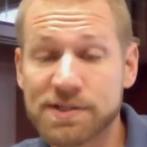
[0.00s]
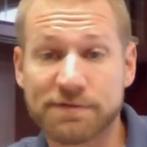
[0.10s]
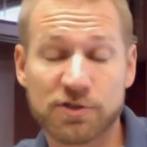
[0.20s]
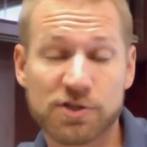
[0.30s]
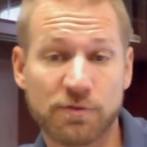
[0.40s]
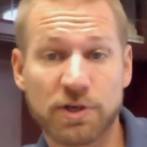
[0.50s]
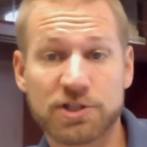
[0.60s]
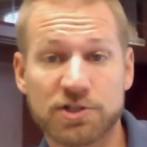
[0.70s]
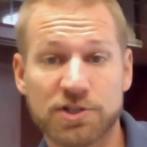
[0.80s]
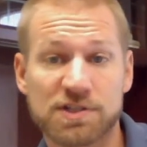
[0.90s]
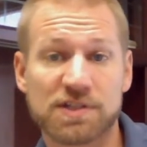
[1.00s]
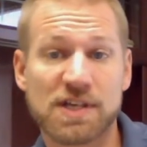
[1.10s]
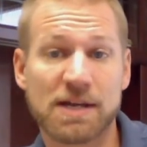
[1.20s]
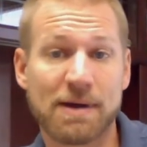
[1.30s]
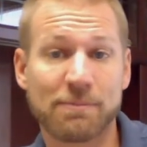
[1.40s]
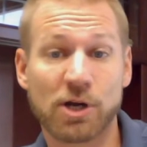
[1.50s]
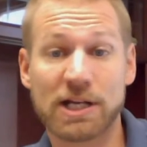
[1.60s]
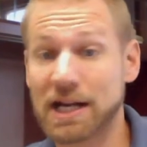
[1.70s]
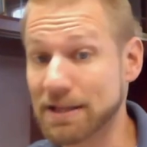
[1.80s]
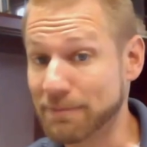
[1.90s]
The first of which is just to take my
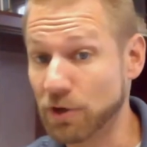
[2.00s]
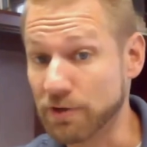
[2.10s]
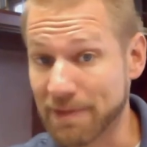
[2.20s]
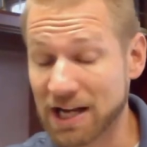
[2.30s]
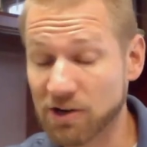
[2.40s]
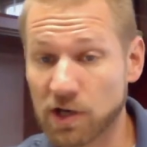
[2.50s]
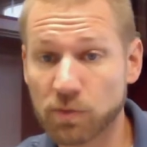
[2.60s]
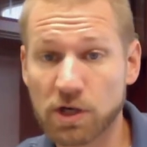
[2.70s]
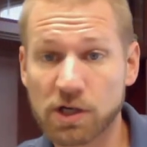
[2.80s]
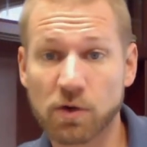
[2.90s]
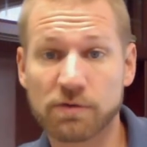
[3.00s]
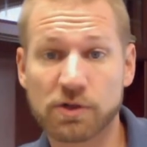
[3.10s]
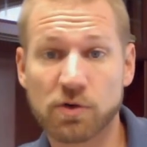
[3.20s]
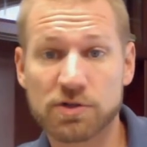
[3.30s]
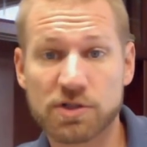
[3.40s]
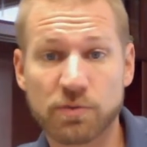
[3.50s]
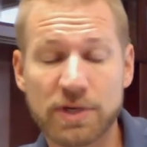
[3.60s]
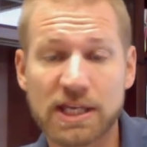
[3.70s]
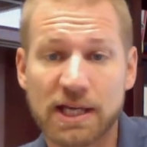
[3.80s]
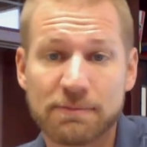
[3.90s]
brain out of the mode of background work over the course of the
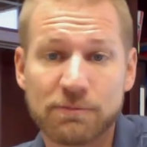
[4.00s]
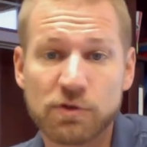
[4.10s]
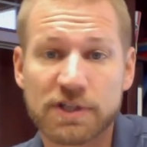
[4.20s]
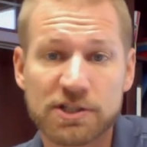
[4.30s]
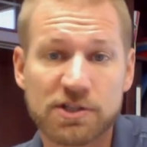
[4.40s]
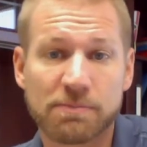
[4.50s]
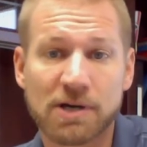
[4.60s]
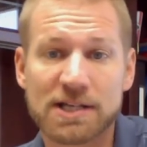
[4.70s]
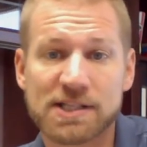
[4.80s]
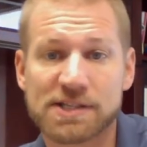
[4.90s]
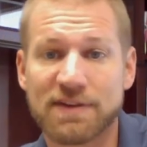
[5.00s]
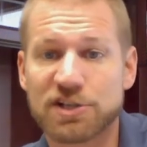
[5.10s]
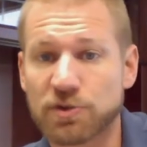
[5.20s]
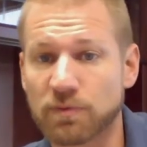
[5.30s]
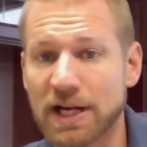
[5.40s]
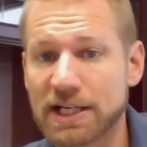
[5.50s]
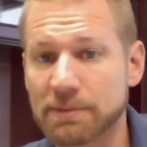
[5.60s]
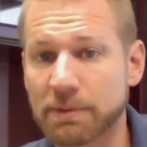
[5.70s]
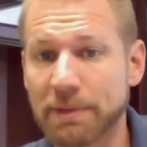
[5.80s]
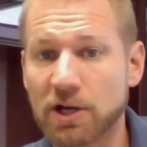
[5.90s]
week and move into the process of actually writing
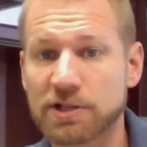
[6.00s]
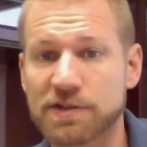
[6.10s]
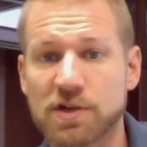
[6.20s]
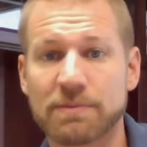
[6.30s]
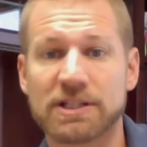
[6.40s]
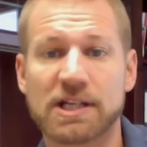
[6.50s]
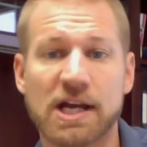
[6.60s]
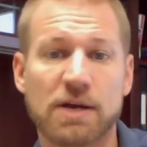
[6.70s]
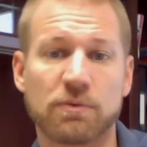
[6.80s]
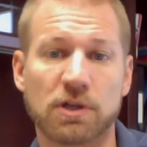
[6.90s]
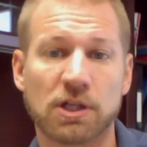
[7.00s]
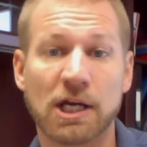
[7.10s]
and preparing the sermon that I will